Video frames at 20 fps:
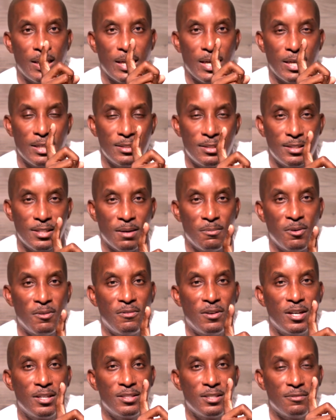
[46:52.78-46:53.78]
And some of
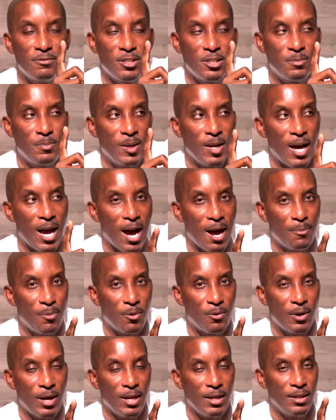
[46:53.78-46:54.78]
us have just been
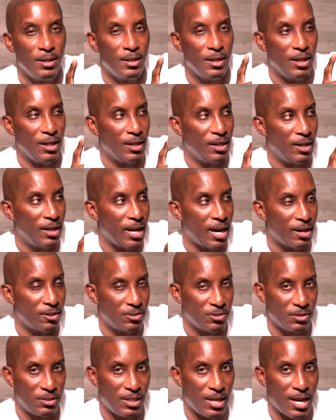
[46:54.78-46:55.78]
operating in
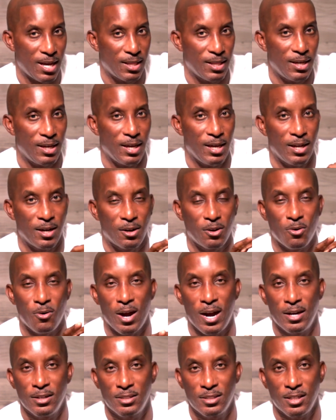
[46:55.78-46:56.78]
natural talent and
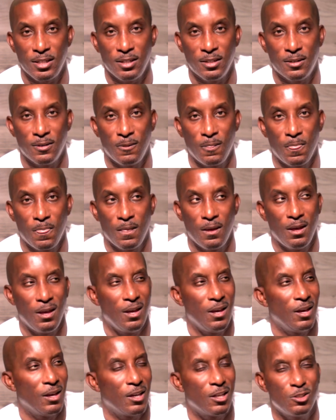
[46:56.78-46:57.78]
acquired skill
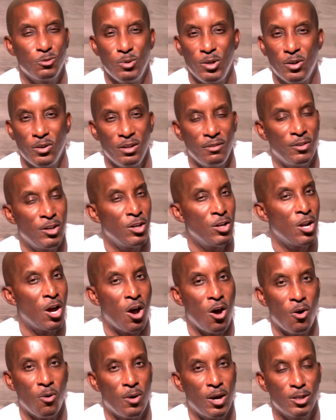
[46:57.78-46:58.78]
because we don't even
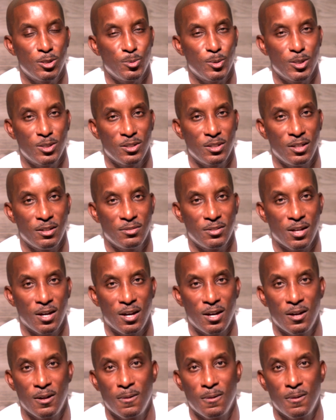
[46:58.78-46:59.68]
know our spiritual gifts are.